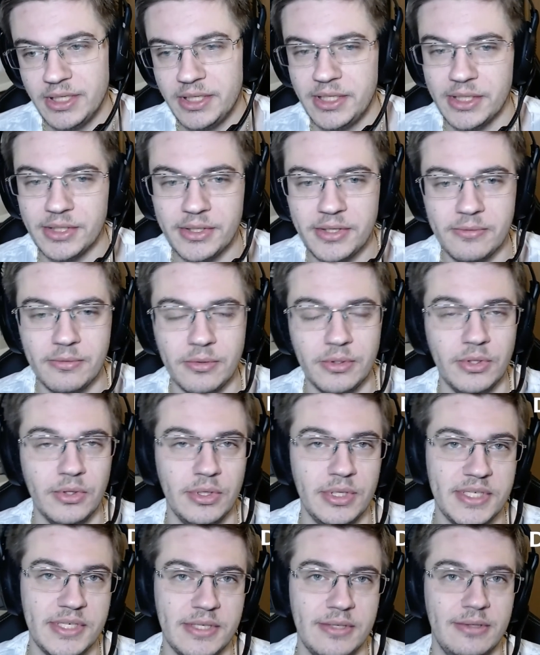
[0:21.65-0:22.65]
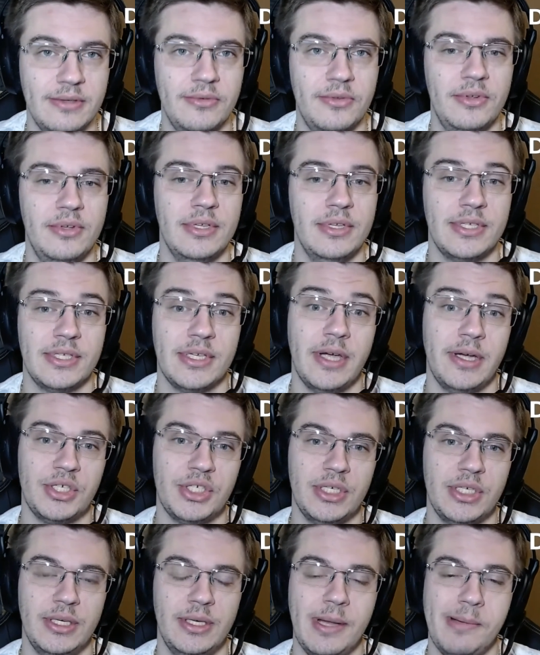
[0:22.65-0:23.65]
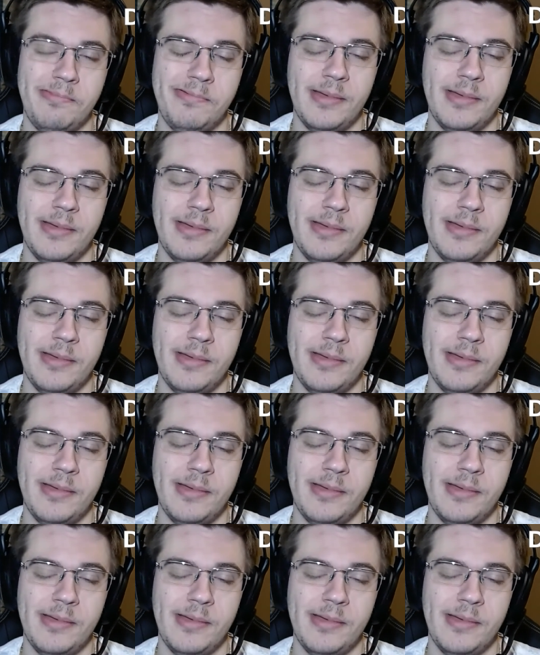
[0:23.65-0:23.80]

here if you want to listen to the discussion.